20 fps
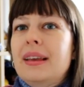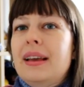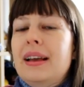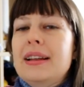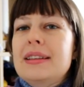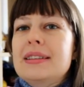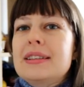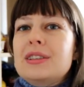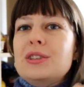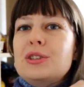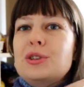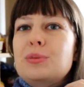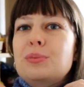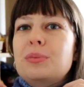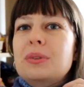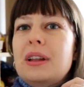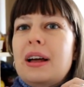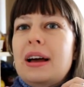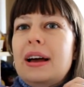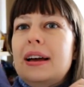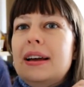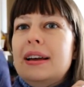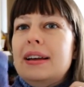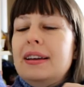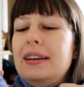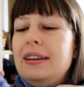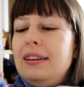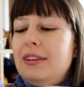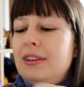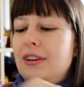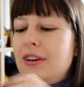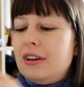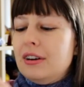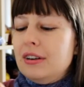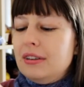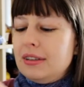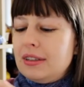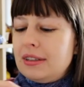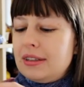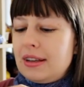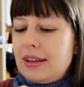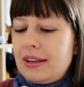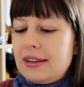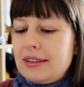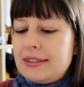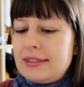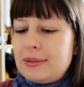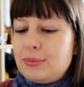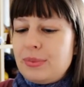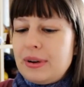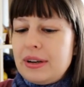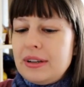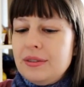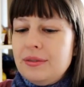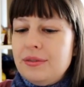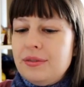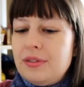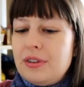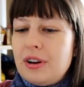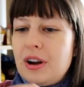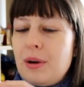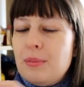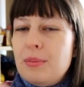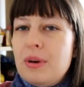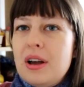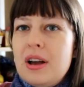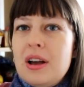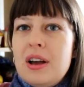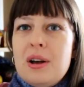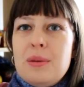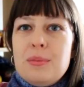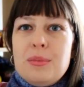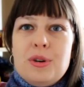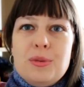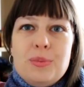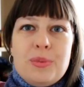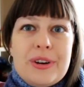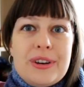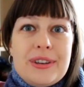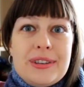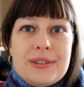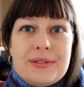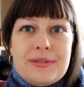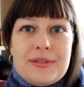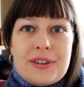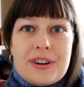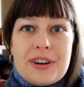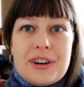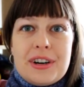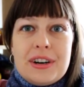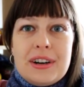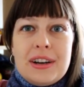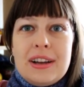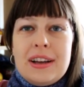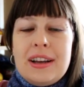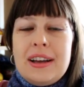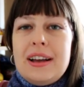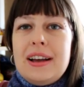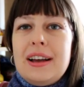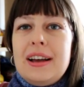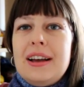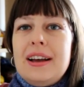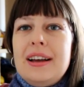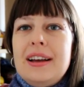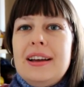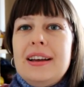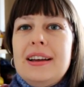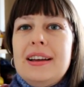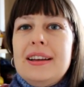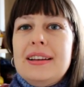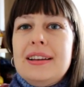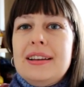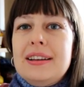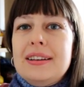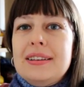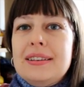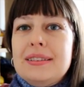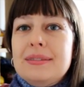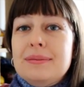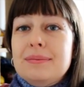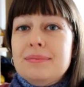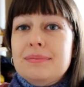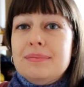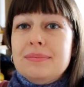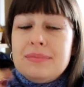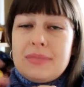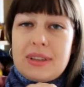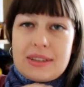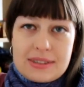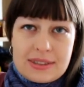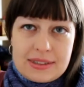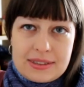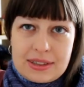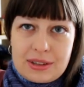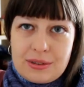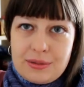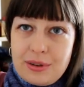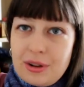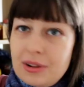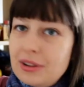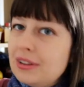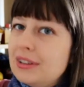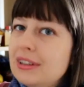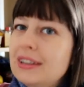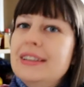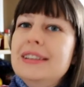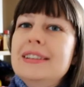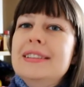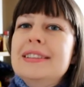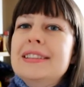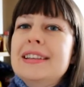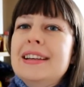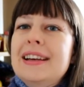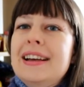It's a two-ply yarn that I spun from porpoise fur, as I said, Falkland,